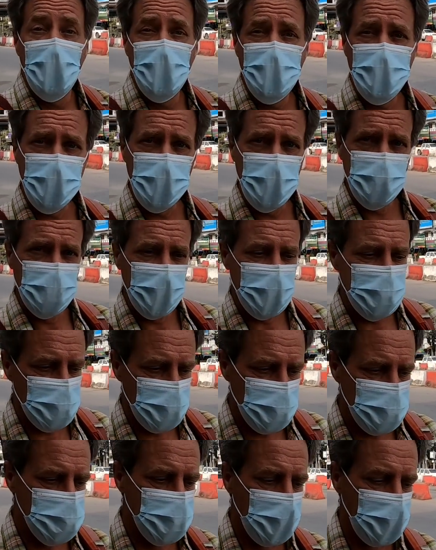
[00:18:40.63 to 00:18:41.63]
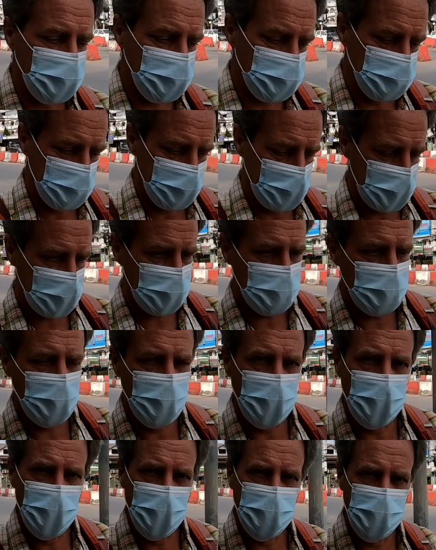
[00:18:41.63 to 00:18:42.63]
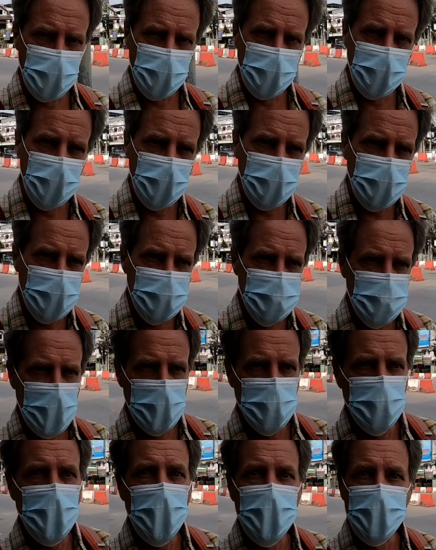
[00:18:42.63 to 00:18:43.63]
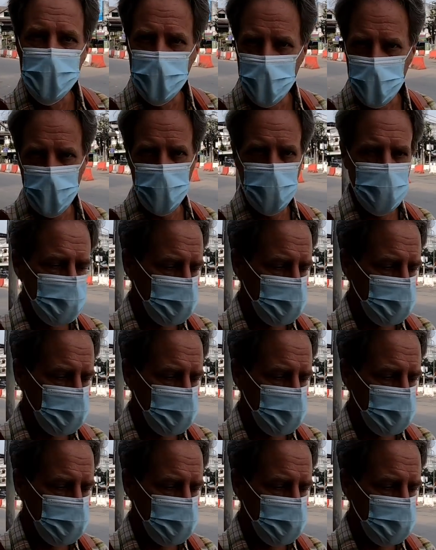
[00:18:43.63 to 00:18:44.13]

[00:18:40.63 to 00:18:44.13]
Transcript: Another piece of small good luck. November 30th is a Monday.